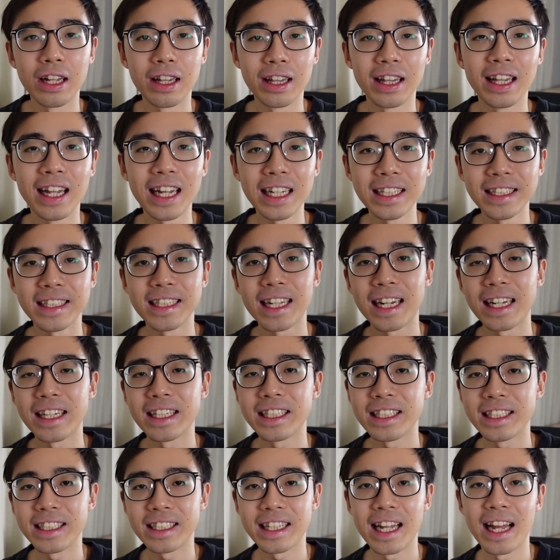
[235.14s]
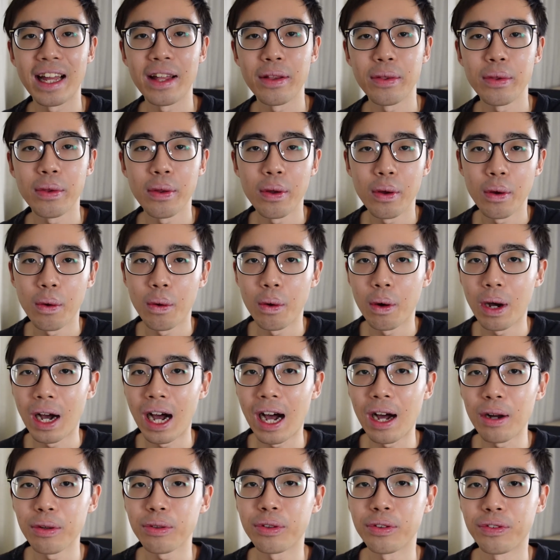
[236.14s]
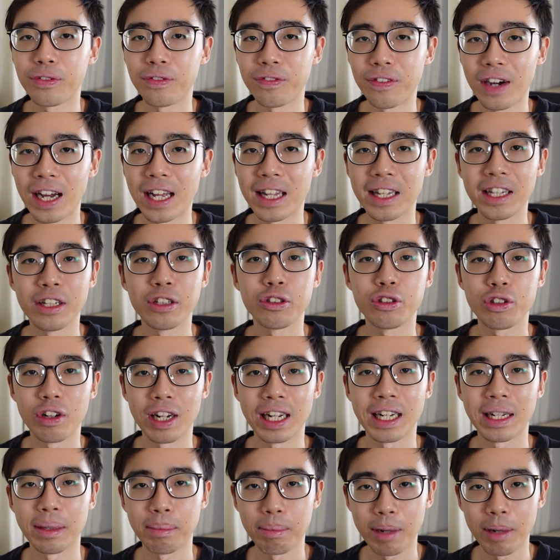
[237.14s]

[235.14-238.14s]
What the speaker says: let's understand how to find trending